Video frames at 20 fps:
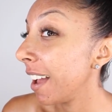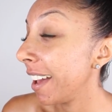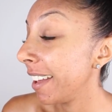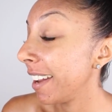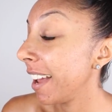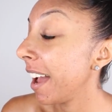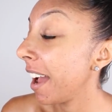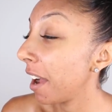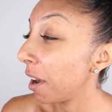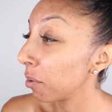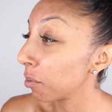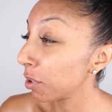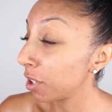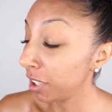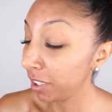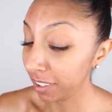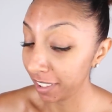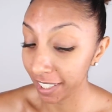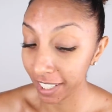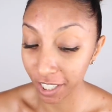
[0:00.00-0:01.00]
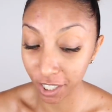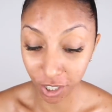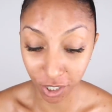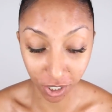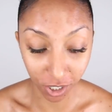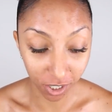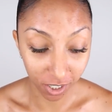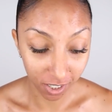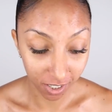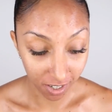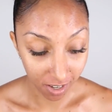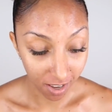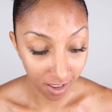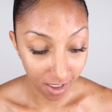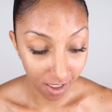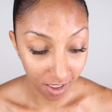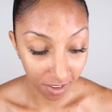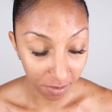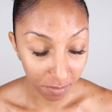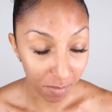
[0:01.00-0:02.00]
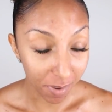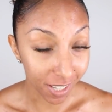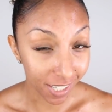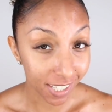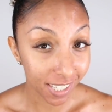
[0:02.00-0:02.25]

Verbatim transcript: at how clear my